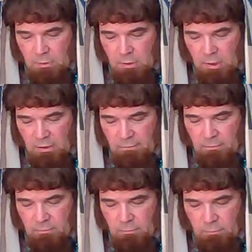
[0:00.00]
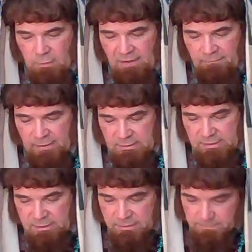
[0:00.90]
uh,
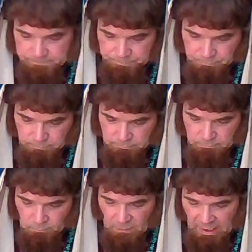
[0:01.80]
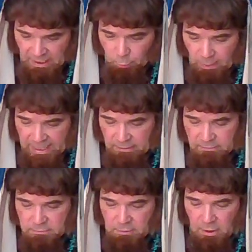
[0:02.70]
reverent. I
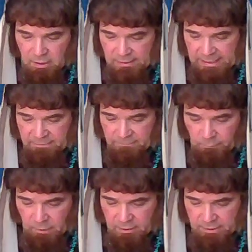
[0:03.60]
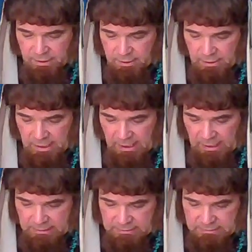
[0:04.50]
wait longing for Yah.